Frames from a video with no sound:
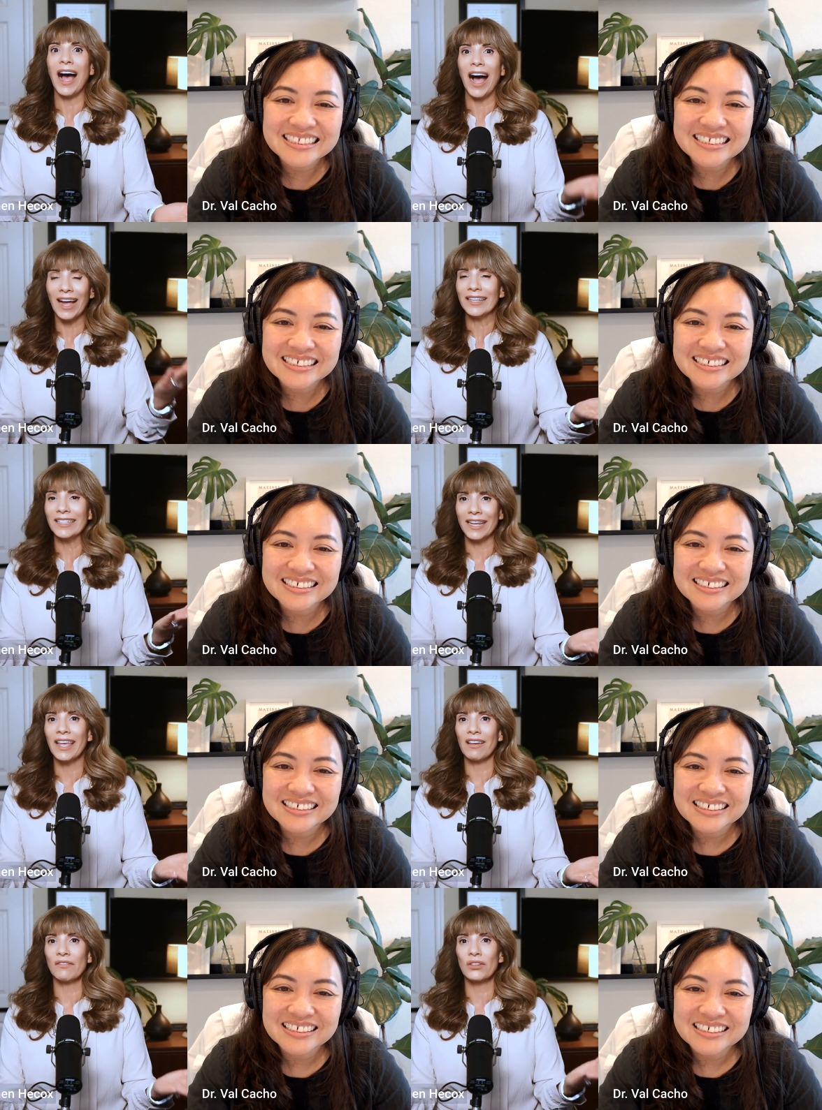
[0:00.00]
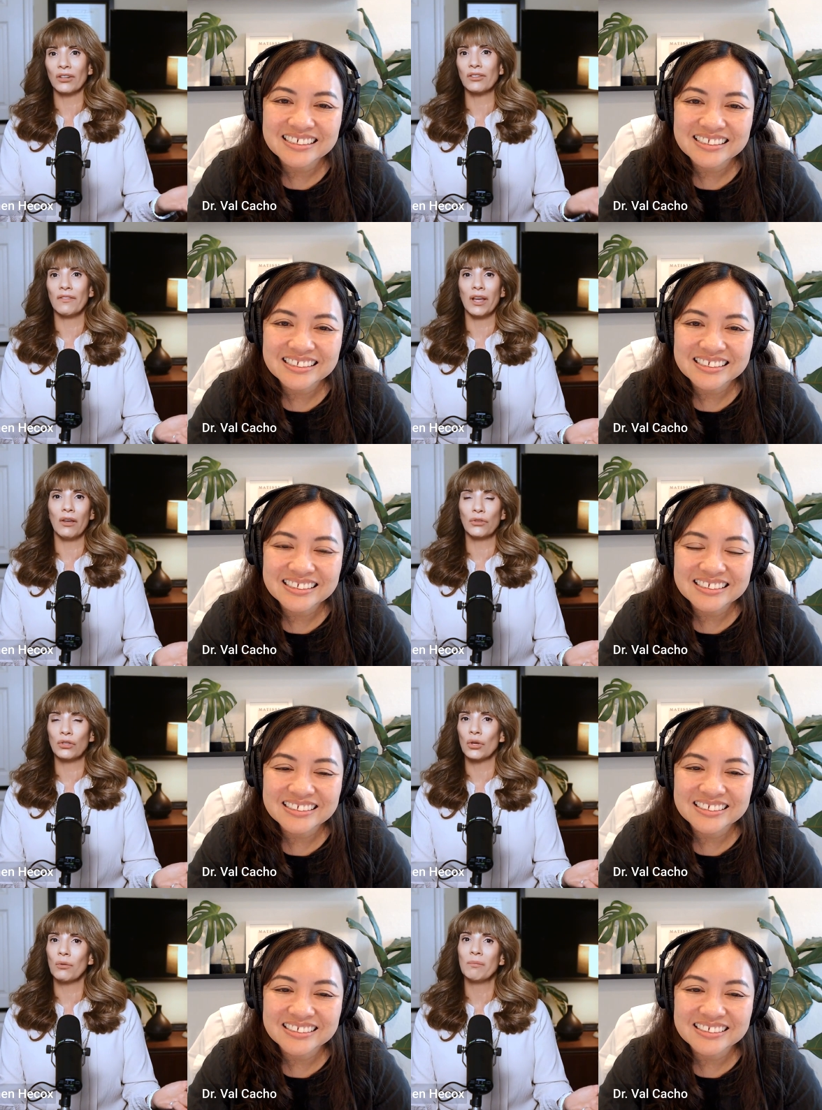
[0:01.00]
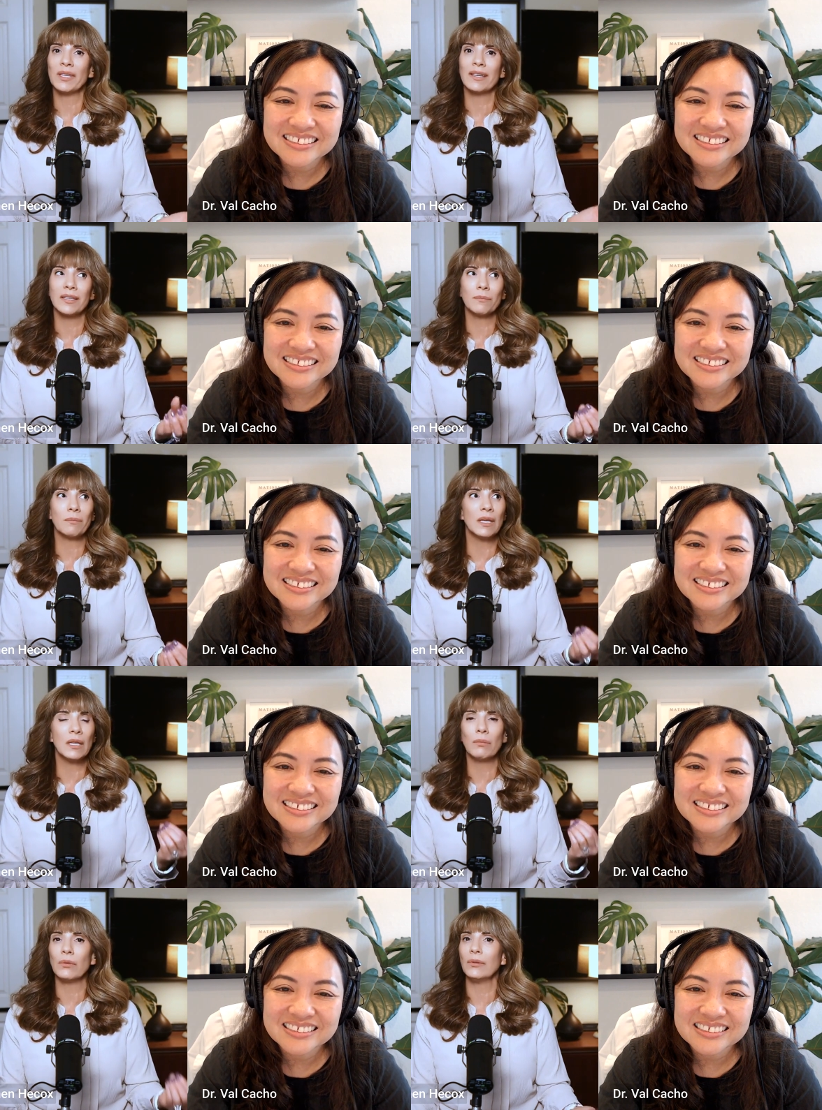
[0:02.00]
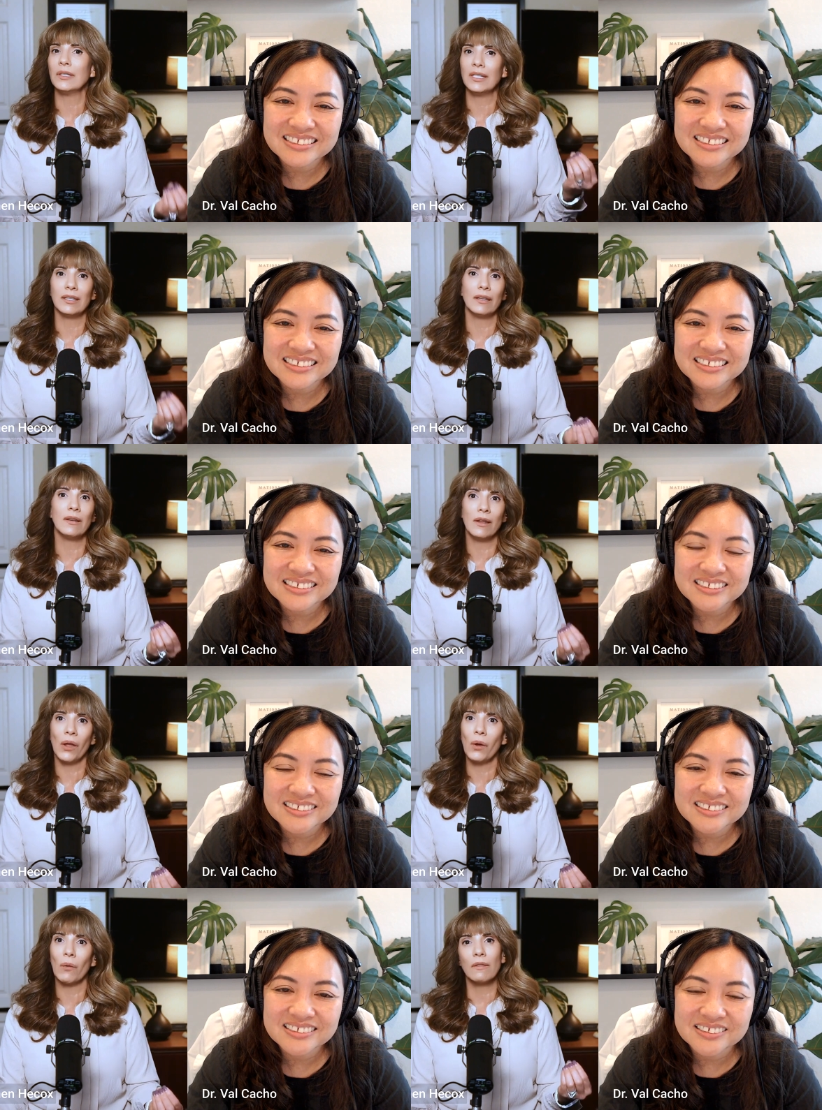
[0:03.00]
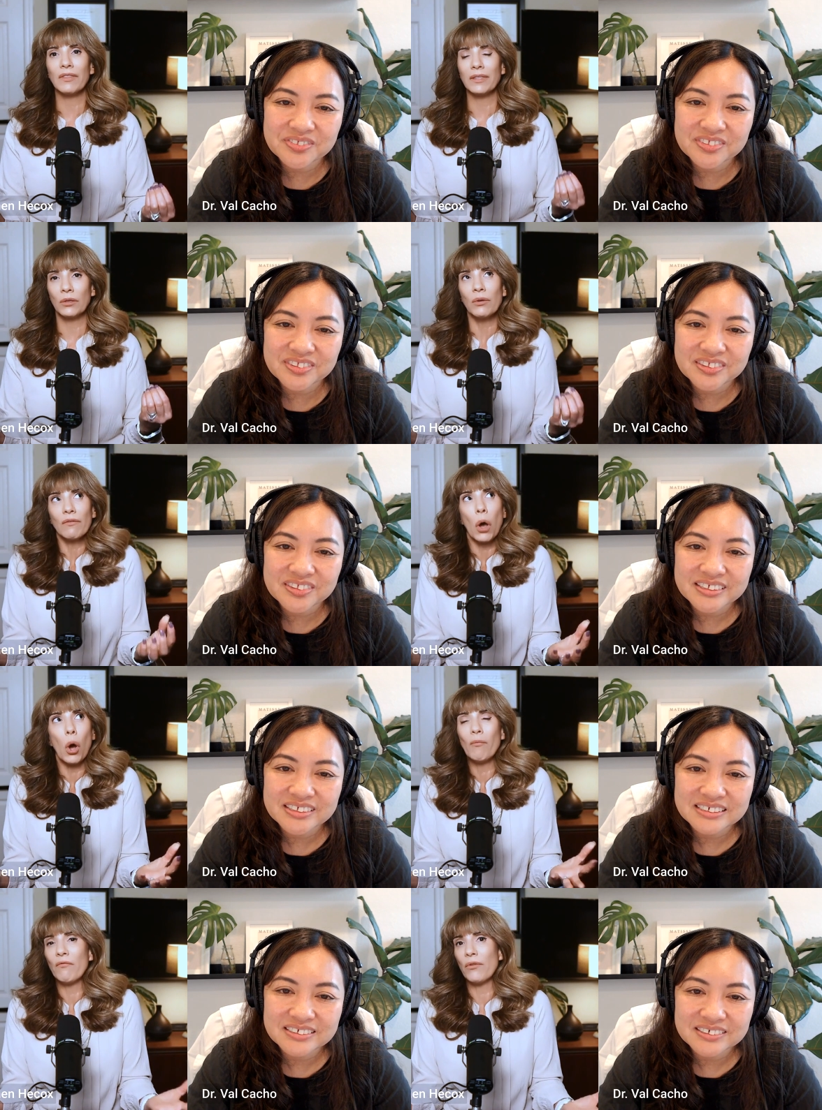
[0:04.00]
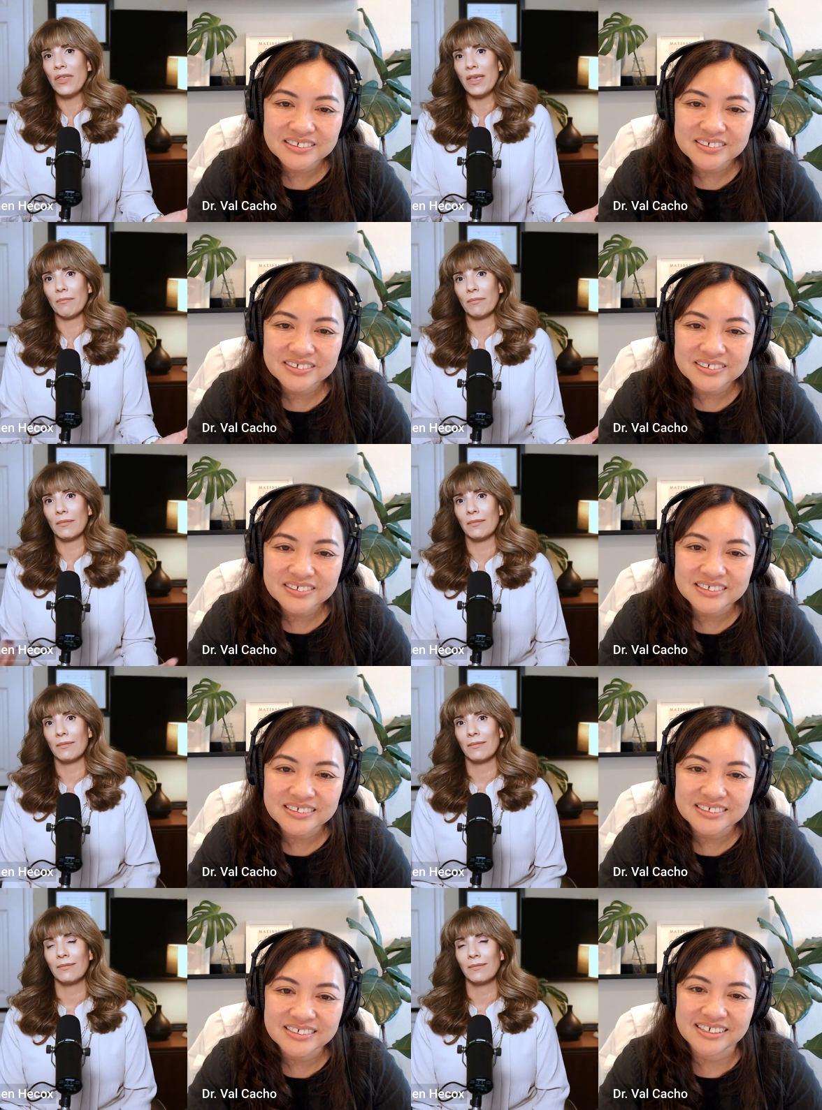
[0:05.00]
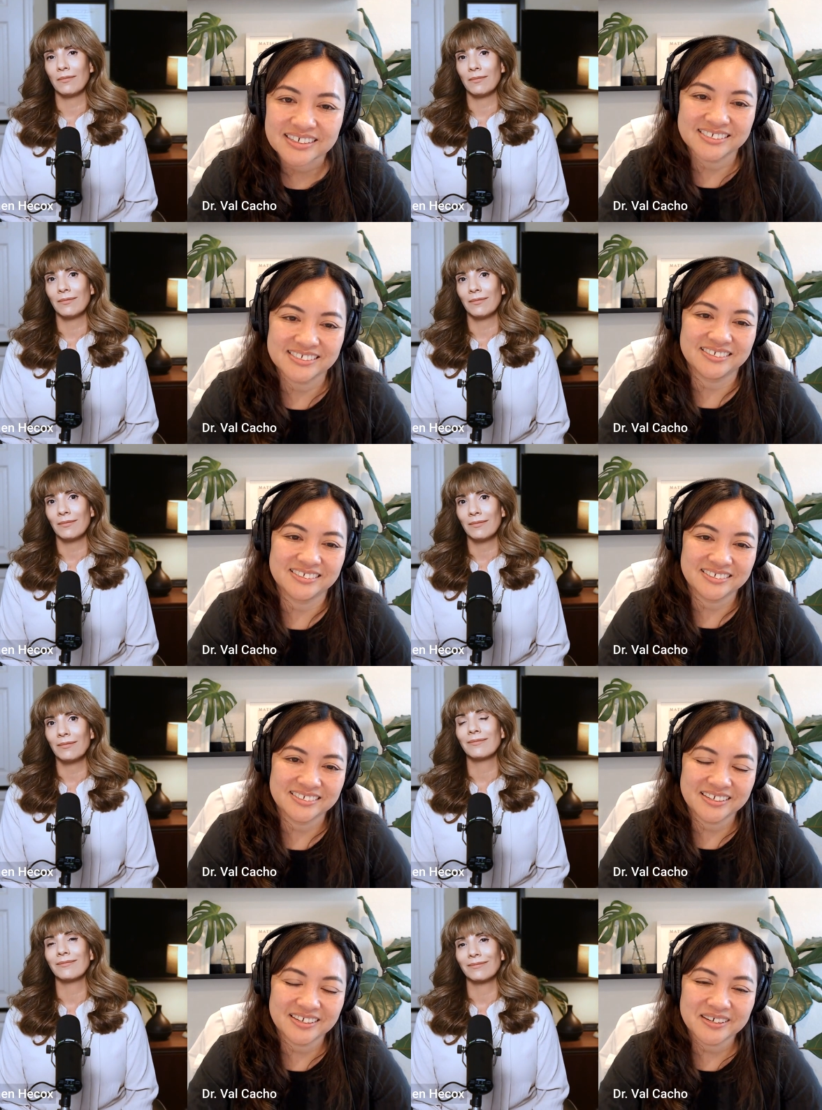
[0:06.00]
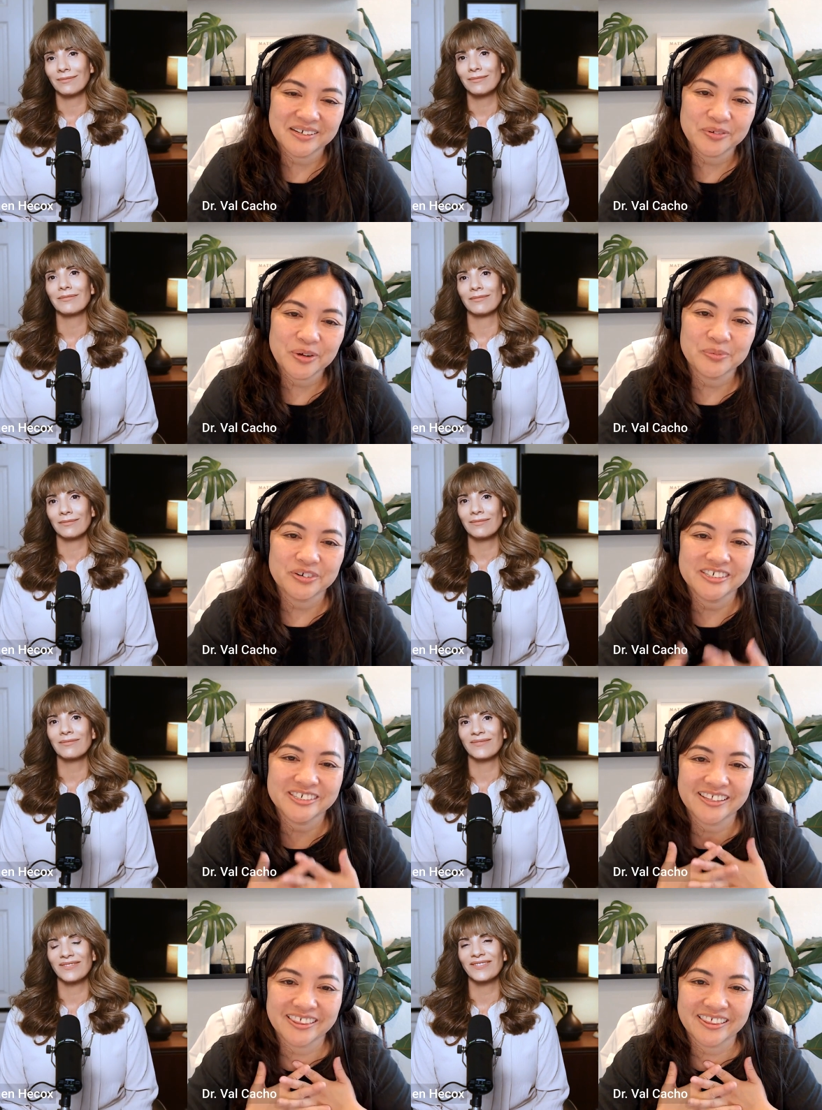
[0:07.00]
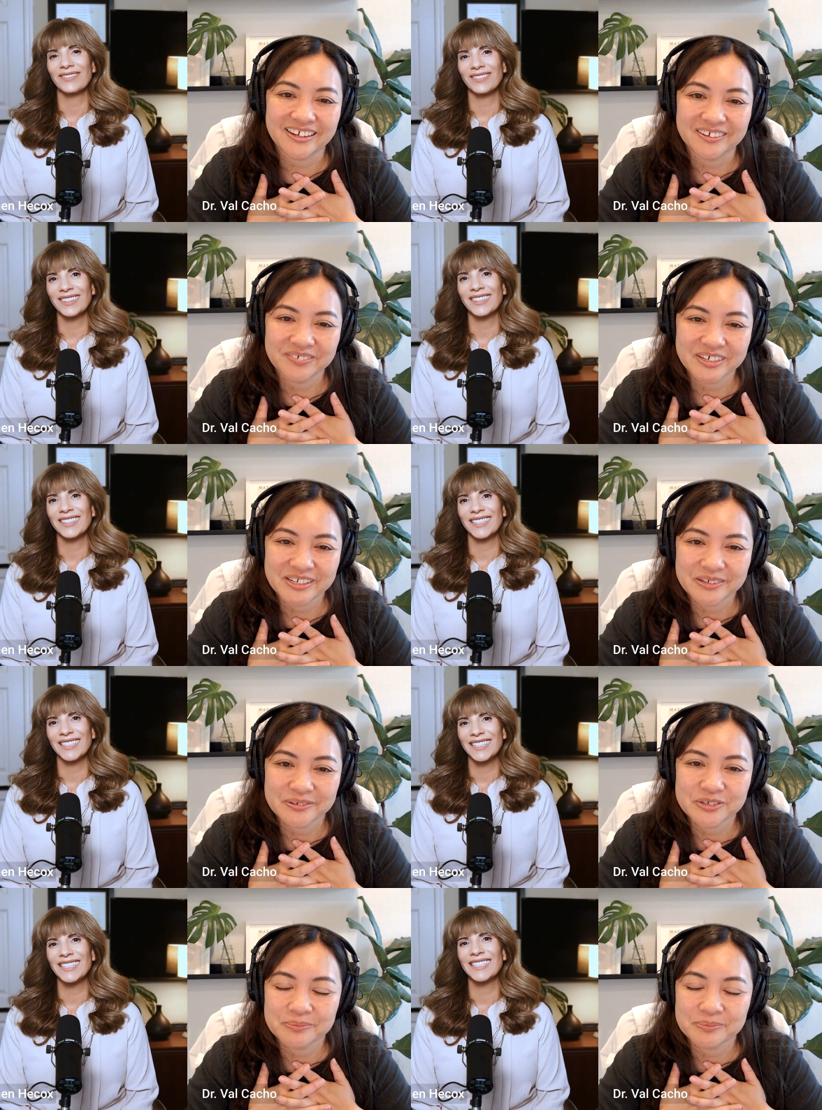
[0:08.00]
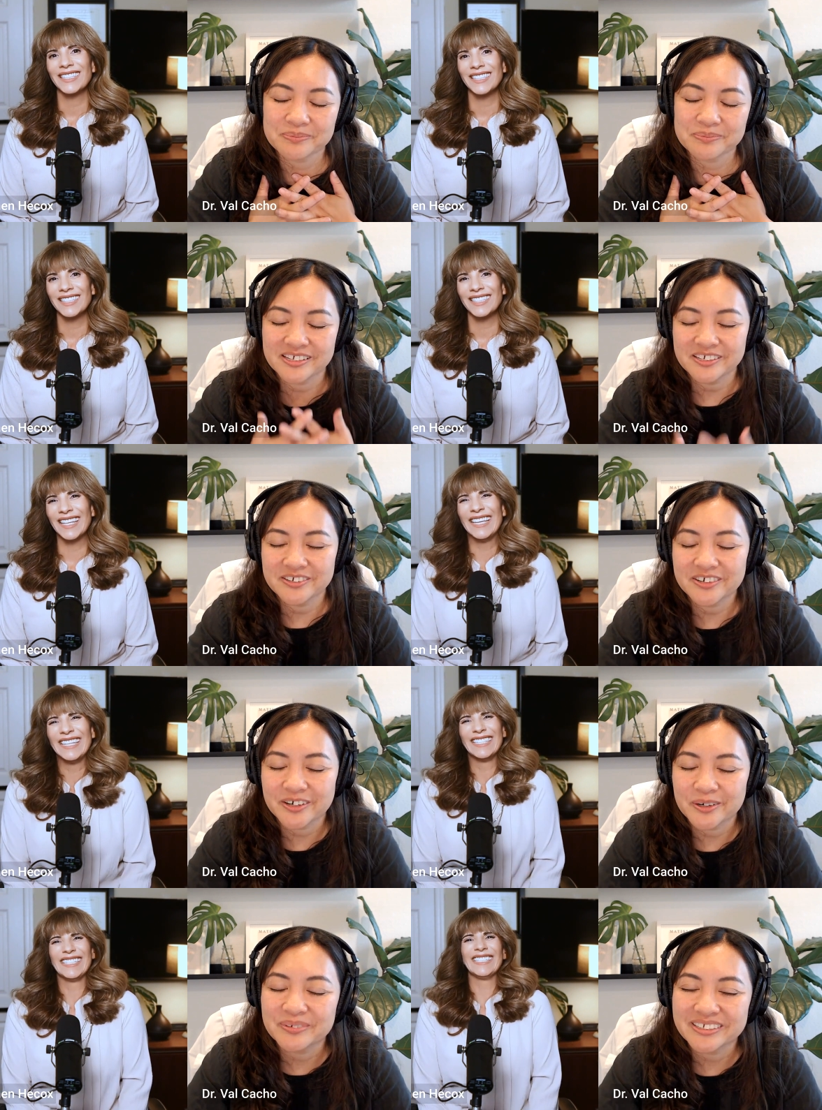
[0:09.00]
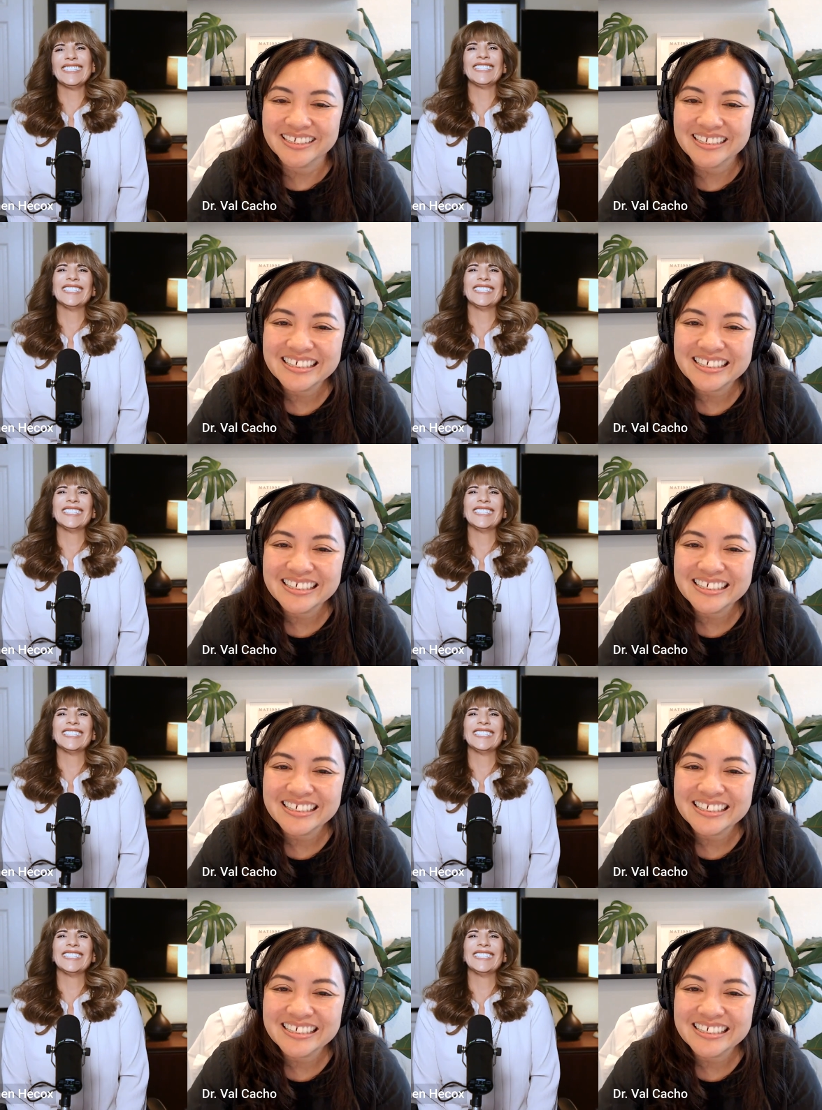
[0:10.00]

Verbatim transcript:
Speaker 1: I need to have Dr. Val on the show because people need to know that you have hope for them.
Speaker 2: Yes. Yeah, I appreciate that. I'm getting goosebumps. Thank you, Carmen.